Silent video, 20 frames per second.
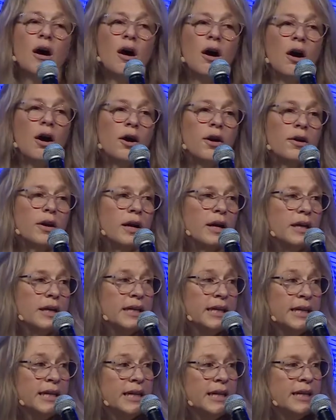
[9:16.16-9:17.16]
are
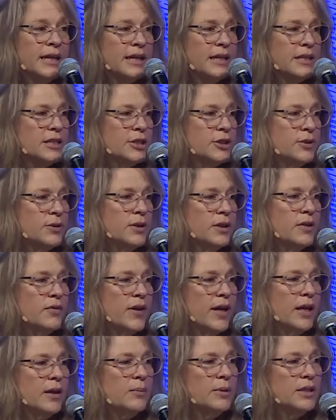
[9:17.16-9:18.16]
key to the
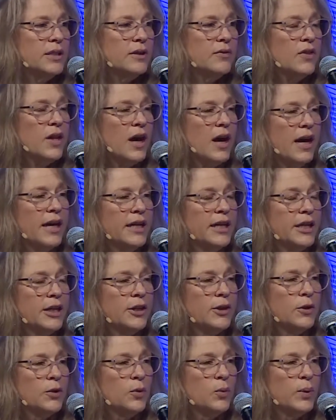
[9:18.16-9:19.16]
development of the
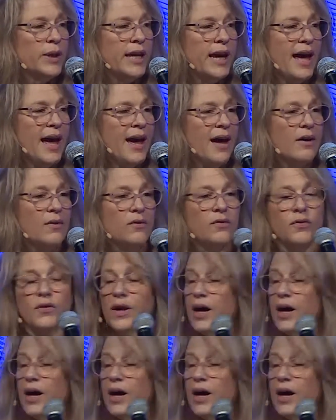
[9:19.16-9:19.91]
IQ. We have